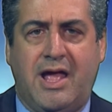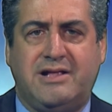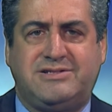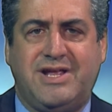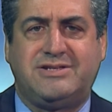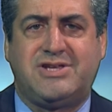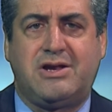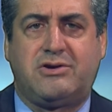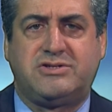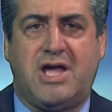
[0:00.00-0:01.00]
and State
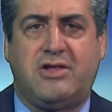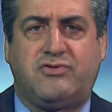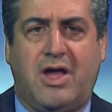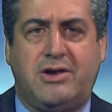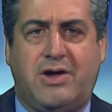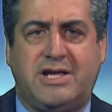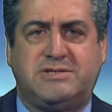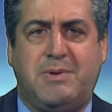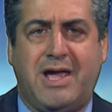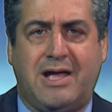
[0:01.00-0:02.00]
Senators Adriano
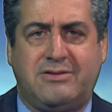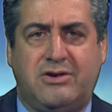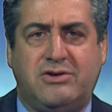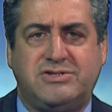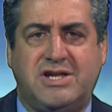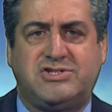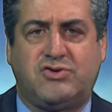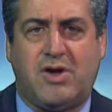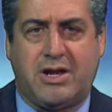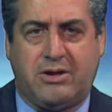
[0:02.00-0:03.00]
Espaillat and Jose
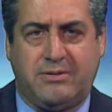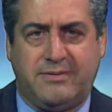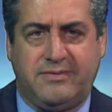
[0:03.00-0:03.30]
Serrano.